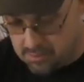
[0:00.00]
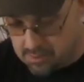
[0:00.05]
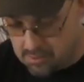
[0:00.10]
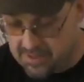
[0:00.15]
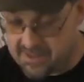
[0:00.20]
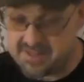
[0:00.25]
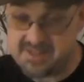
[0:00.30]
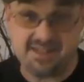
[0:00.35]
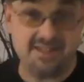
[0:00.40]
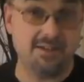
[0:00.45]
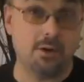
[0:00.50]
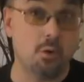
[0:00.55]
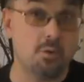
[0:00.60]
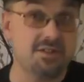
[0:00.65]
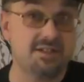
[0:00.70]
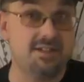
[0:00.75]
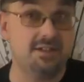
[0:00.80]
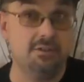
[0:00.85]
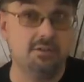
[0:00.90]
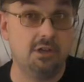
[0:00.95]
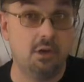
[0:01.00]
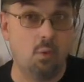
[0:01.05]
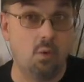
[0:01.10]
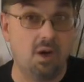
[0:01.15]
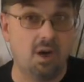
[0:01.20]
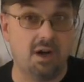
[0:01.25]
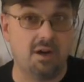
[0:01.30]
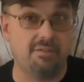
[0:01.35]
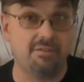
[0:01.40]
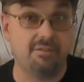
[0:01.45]
Okay, see, those didn't go
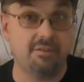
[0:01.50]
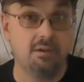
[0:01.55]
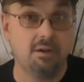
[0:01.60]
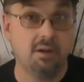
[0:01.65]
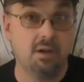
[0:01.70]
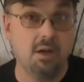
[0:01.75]
off.